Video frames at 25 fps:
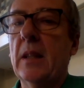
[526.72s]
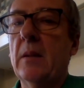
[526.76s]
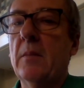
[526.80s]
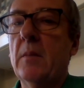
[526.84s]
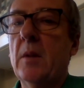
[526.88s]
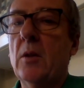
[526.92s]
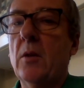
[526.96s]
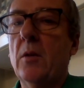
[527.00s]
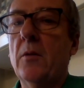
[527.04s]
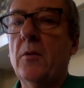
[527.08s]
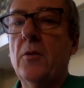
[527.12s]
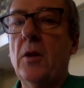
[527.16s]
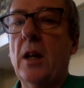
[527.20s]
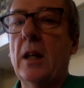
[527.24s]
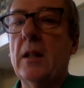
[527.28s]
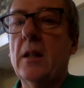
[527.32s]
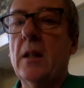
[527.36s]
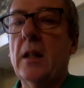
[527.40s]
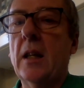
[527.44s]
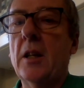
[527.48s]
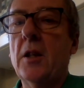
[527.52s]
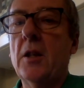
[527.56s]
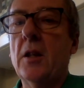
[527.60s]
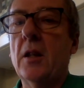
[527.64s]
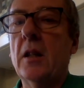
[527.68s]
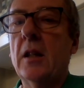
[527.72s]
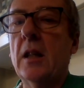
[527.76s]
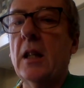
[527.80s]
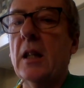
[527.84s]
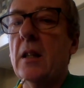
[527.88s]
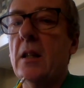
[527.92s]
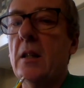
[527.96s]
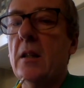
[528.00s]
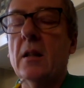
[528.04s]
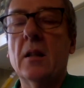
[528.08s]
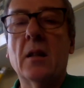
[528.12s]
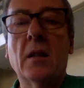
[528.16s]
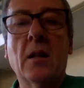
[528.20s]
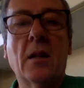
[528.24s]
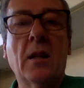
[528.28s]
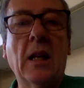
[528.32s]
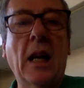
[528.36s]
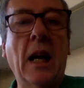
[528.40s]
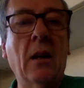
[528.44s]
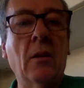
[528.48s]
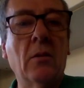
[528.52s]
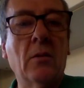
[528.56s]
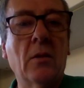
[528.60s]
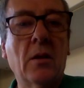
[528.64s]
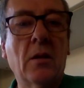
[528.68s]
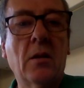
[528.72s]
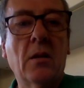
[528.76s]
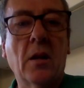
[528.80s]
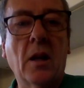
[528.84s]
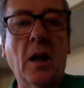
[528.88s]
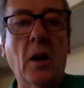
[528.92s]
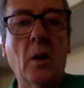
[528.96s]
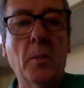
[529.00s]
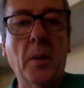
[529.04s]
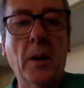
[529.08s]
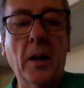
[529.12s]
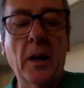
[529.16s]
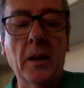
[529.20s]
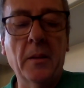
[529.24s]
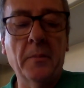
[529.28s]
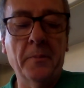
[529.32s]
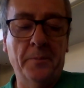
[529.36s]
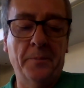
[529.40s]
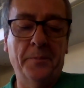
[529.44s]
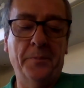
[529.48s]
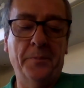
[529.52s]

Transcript: sort of translation, an instant sound to go by.